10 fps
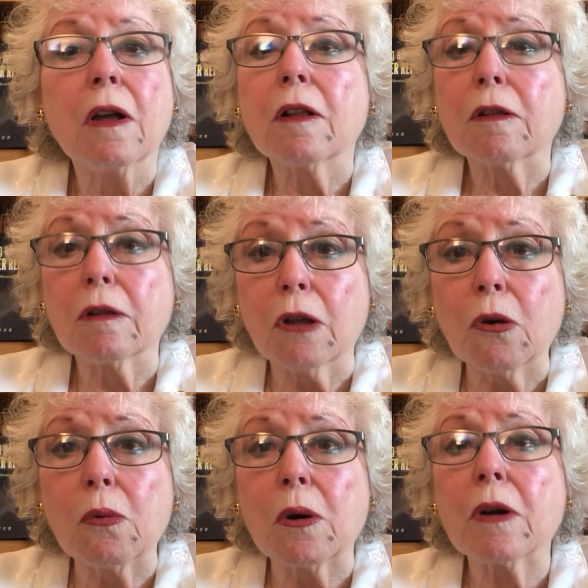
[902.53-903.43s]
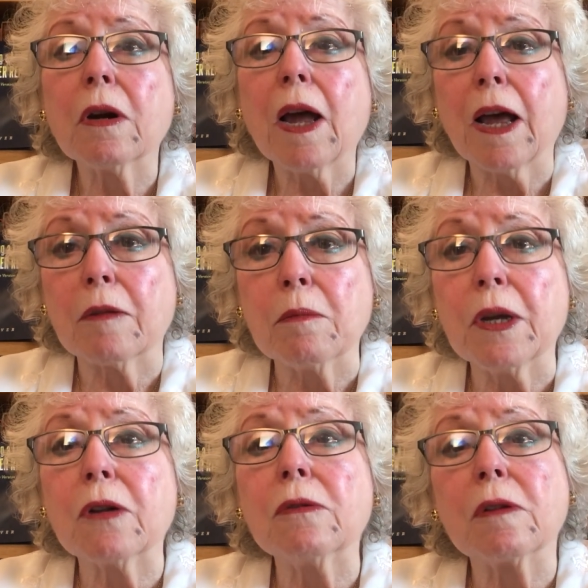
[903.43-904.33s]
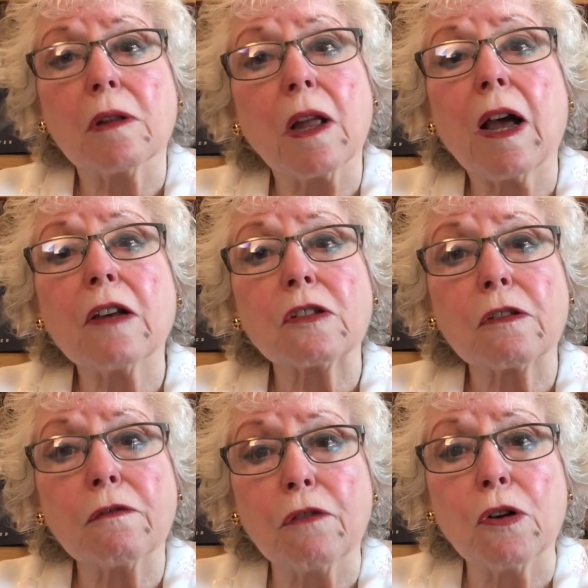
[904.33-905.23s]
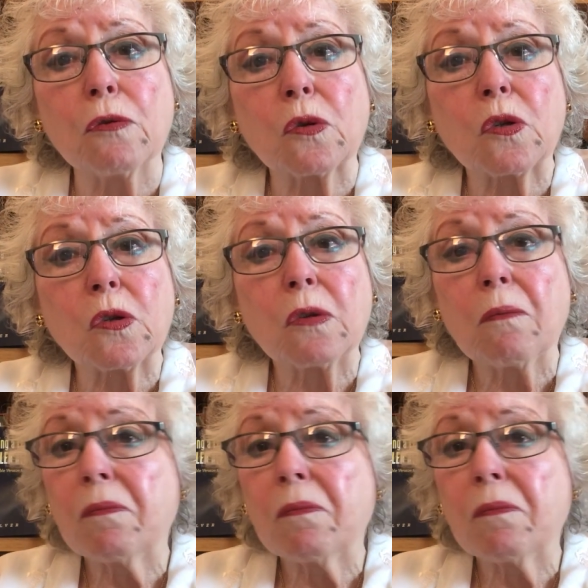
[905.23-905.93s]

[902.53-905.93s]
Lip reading: lower and middle class folks